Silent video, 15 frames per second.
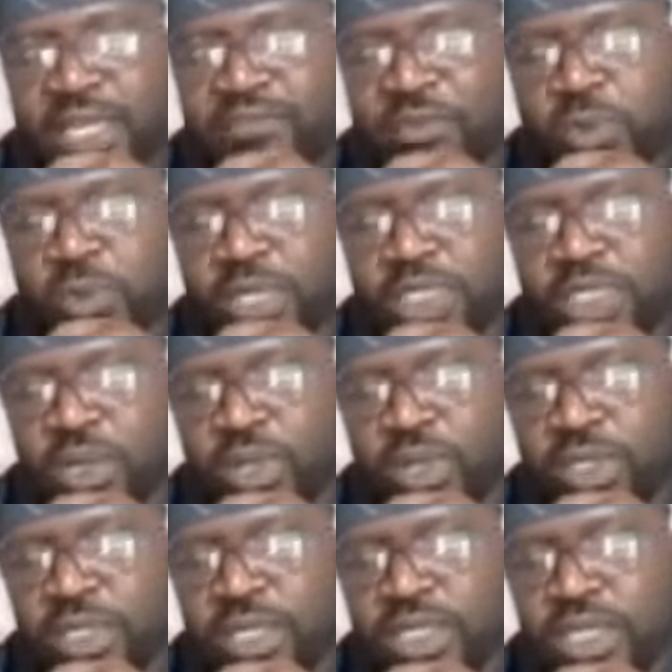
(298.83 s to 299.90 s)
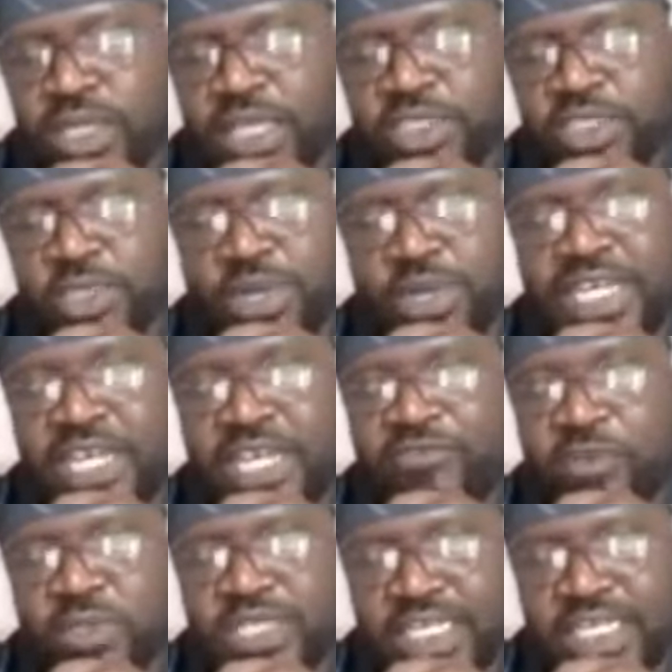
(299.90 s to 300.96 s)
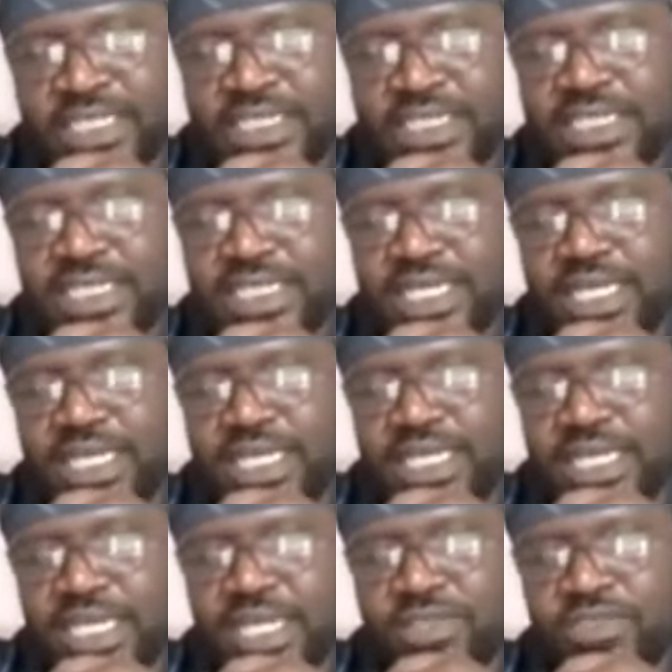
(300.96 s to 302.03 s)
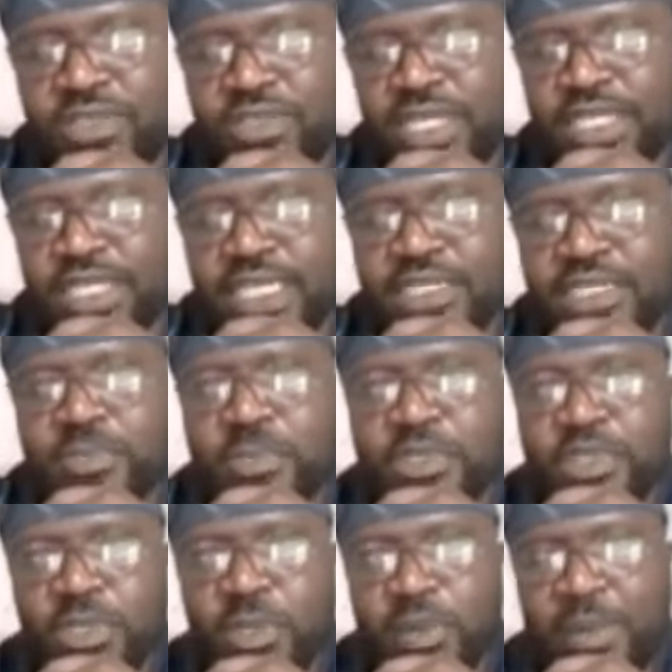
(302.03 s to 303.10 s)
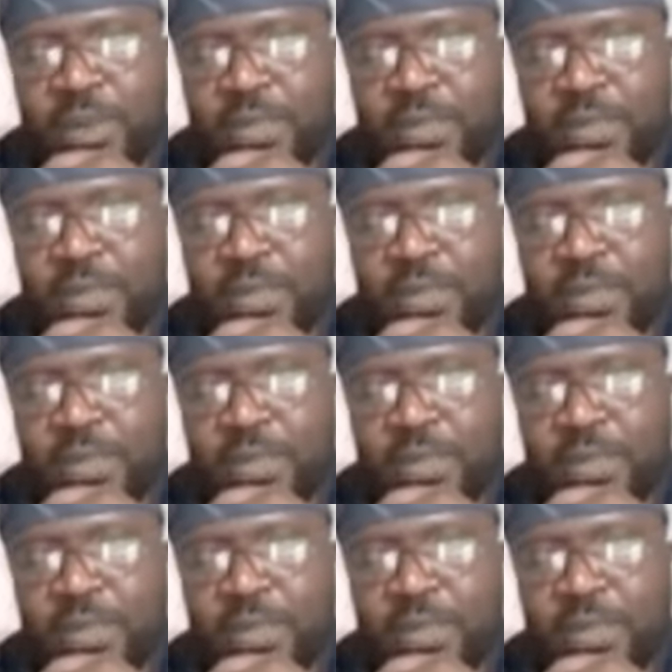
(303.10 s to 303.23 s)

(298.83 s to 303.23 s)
in a few weeks in a few days, in 3 days,